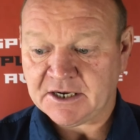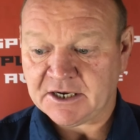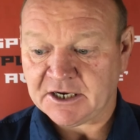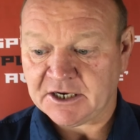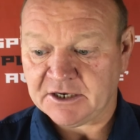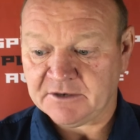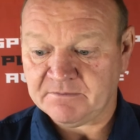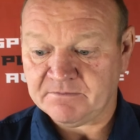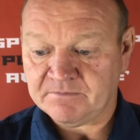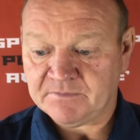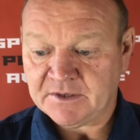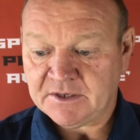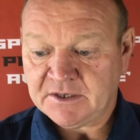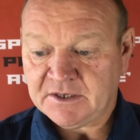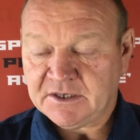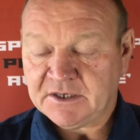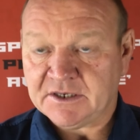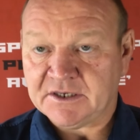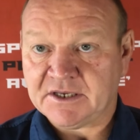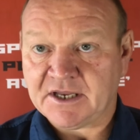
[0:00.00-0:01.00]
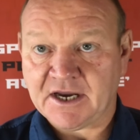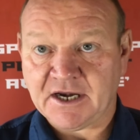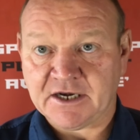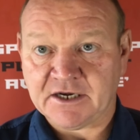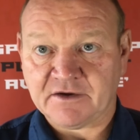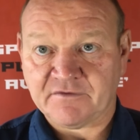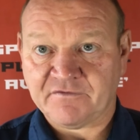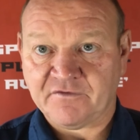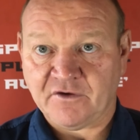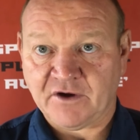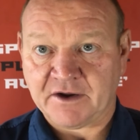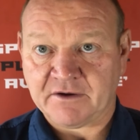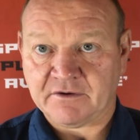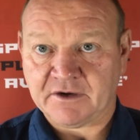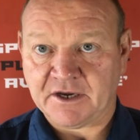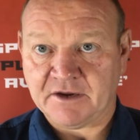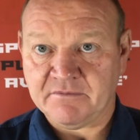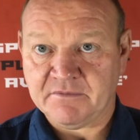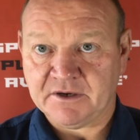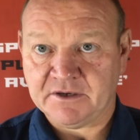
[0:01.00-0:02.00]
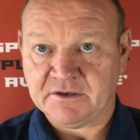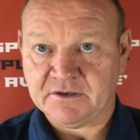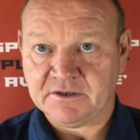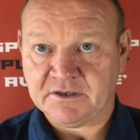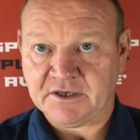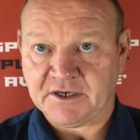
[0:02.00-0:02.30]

Um, and Dan had a fight with him, and,